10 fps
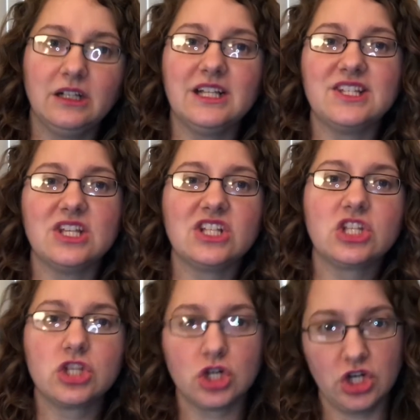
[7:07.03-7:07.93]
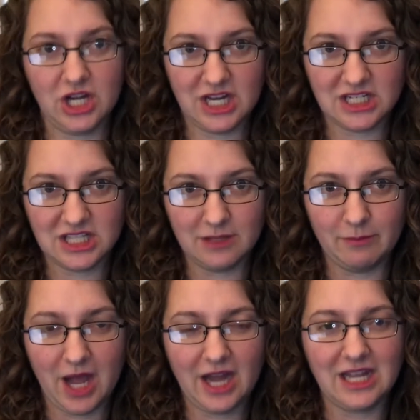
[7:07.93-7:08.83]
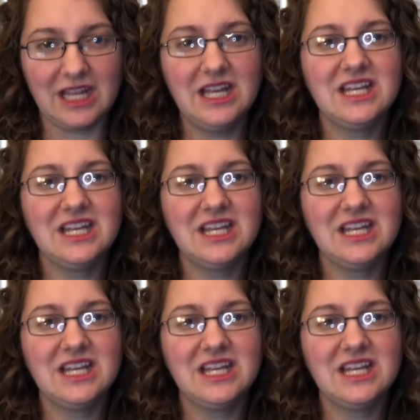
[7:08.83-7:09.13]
is inserted into the body